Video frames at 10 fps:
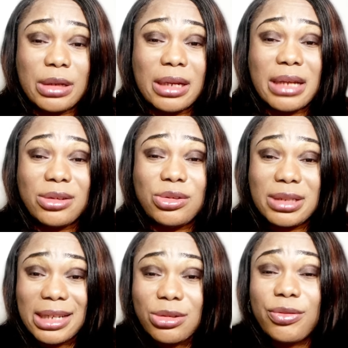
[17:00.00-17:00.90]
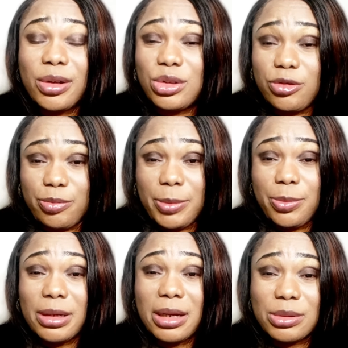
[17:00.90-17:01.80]
and to that of a lot of
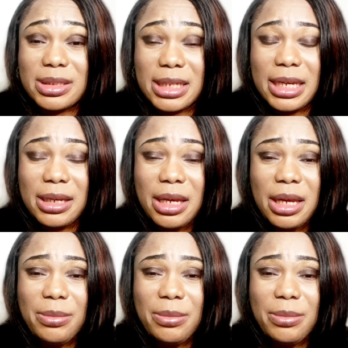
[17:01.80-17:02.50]
people, I'll say,